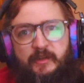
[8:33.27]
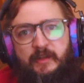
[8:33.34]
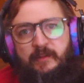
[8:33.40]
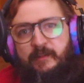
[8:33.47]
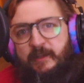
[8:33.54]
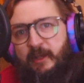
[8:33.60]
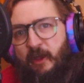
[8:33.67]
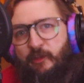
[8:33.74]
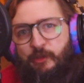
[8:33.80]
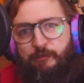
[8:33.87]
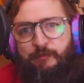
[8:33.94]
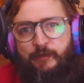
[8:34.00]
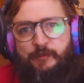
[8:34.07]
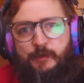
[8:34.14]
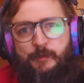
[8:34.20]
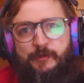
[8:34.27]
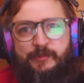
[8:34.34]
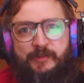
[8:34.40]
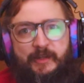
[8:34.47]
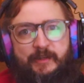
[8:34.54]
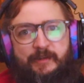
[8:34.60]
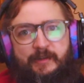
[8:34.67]
The other
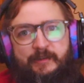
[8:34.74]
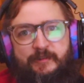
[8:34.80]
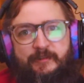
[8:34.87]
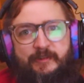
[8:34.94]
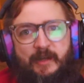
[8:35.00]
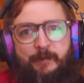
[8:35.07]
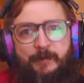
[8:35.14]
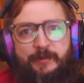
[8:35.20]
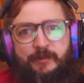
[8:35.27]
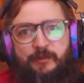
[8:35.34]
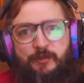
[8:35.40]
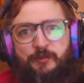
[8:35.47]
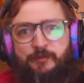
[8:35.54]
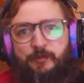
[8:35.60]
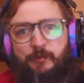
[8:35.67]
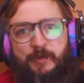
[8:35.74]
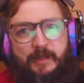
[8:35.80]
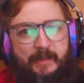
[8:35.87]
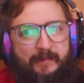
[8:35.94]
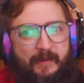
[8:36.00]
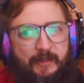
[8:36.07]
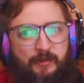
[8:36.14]
50% is stopping the notes from ringing
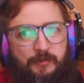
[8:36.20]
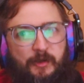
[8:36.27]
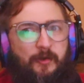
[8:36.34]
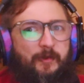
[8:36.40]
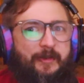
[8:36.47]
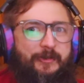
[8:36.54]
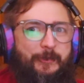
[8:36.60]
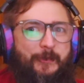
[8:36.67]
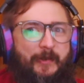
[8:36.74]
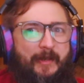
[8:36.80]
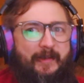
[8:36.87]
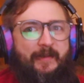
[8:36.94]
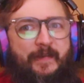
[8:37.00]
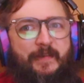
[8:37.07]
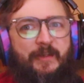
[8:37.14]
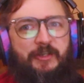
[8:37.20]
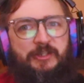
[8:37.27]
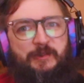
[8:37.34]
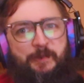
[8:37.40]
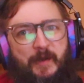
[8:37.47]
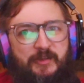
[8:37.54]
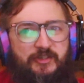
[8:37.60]
that you don't want to play,
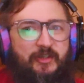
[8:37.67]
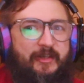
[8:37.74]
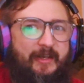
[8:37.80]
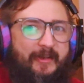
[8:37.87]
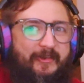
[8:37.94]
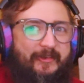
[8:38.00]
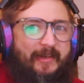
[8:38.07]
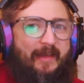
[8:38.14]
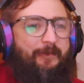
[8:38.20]
especially on slap